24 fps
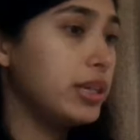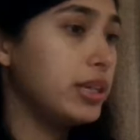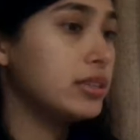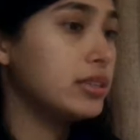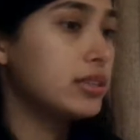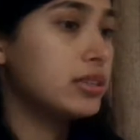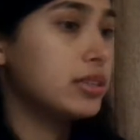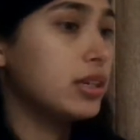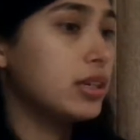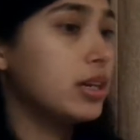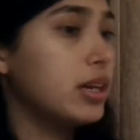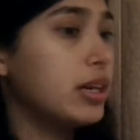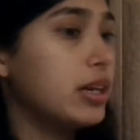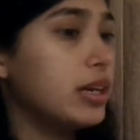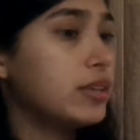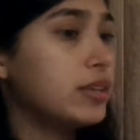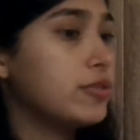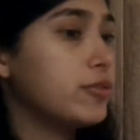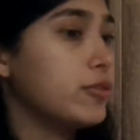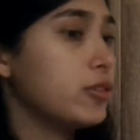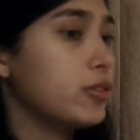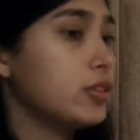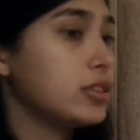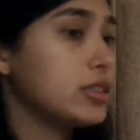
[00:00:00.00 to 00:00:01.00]
be
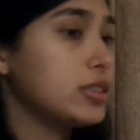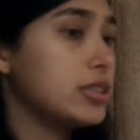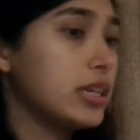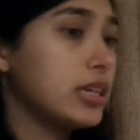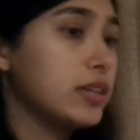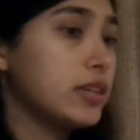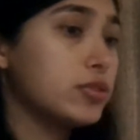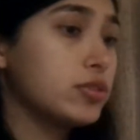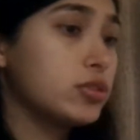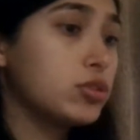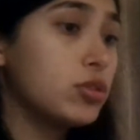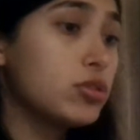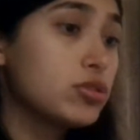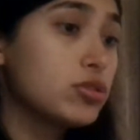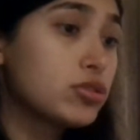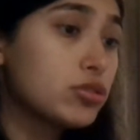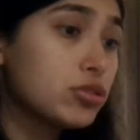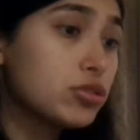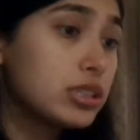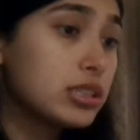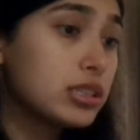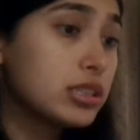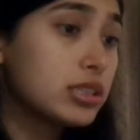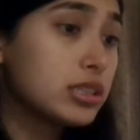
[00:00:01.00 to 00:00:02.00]
inside for the sake of
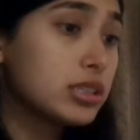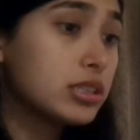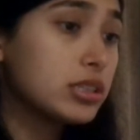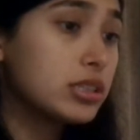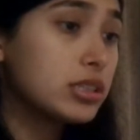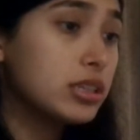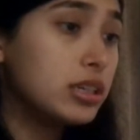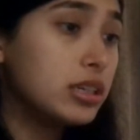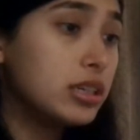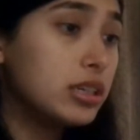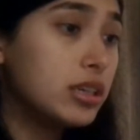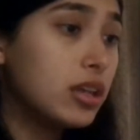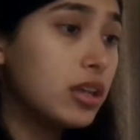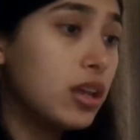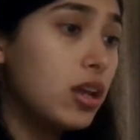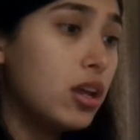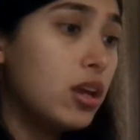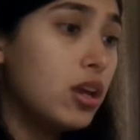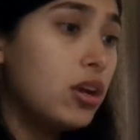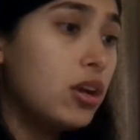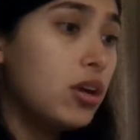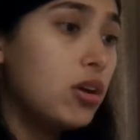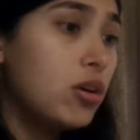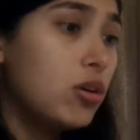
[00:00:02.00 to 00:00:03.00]
social distancing.
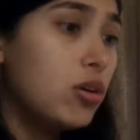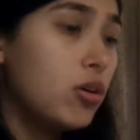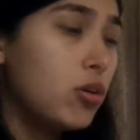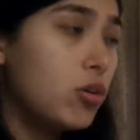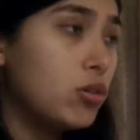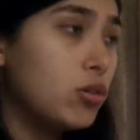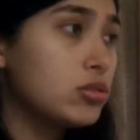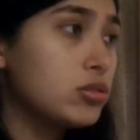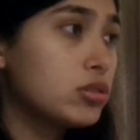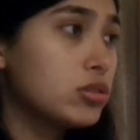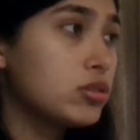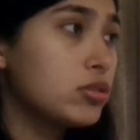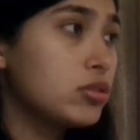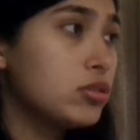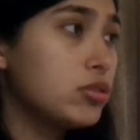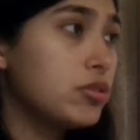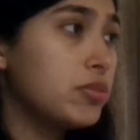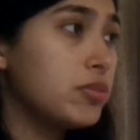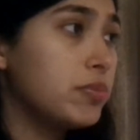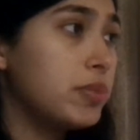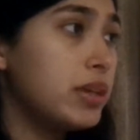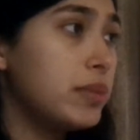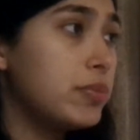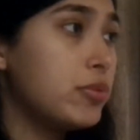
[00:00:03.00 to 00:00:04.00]

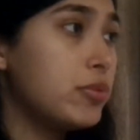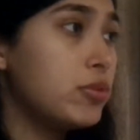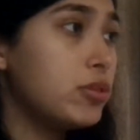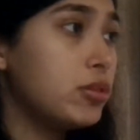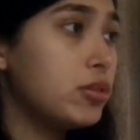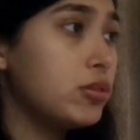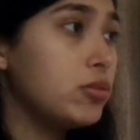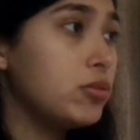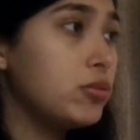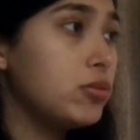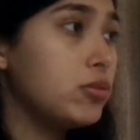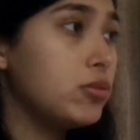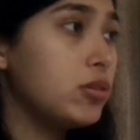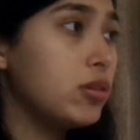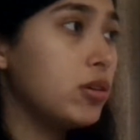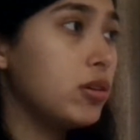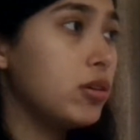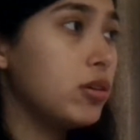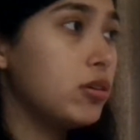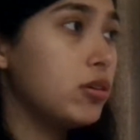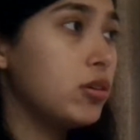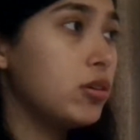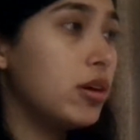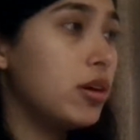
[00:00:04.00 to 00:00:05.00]
Also,
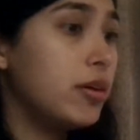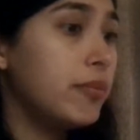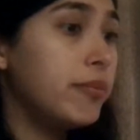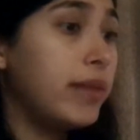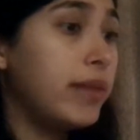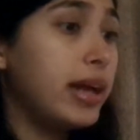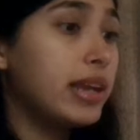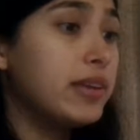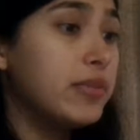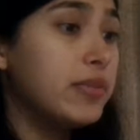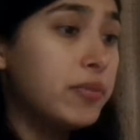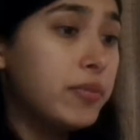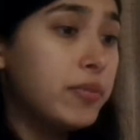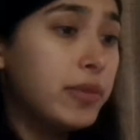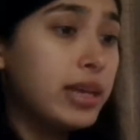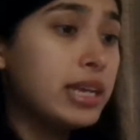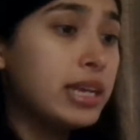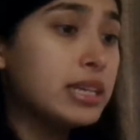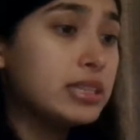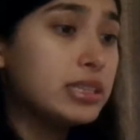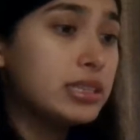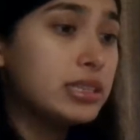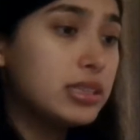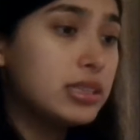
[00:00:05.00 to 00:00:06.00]
might have
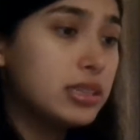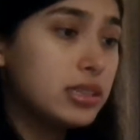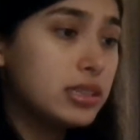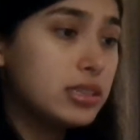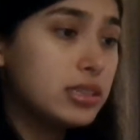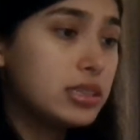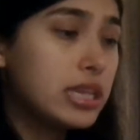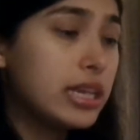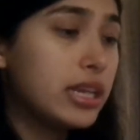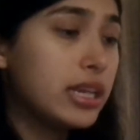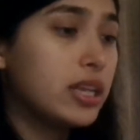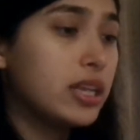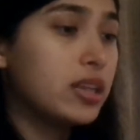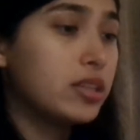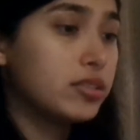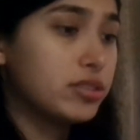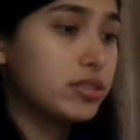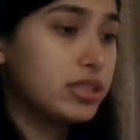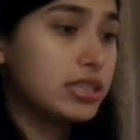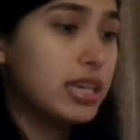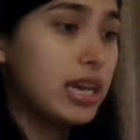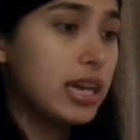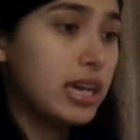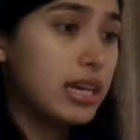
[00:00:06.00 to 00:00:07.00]
missed taking
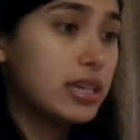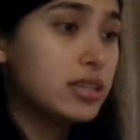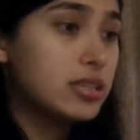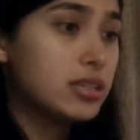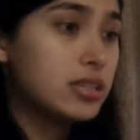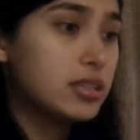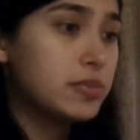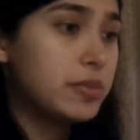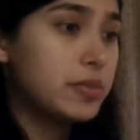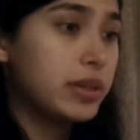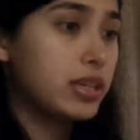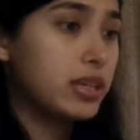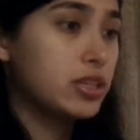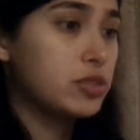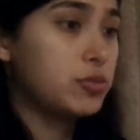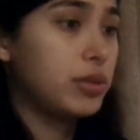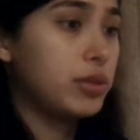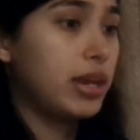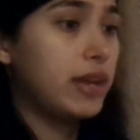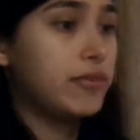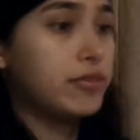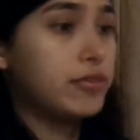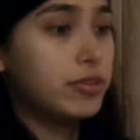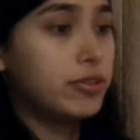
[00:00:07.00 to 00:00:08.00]
their tests because
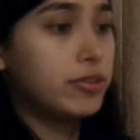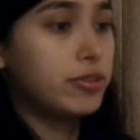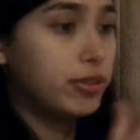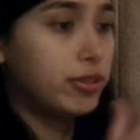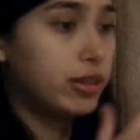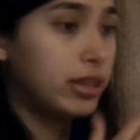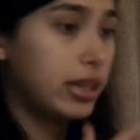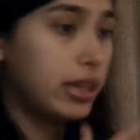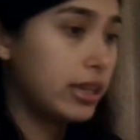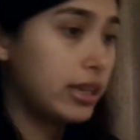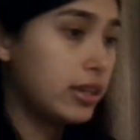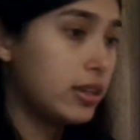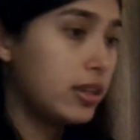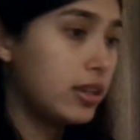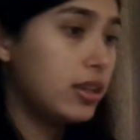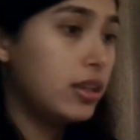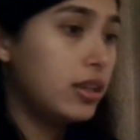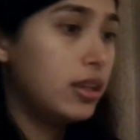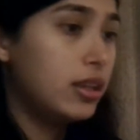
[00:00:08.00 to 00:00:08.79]
we have different like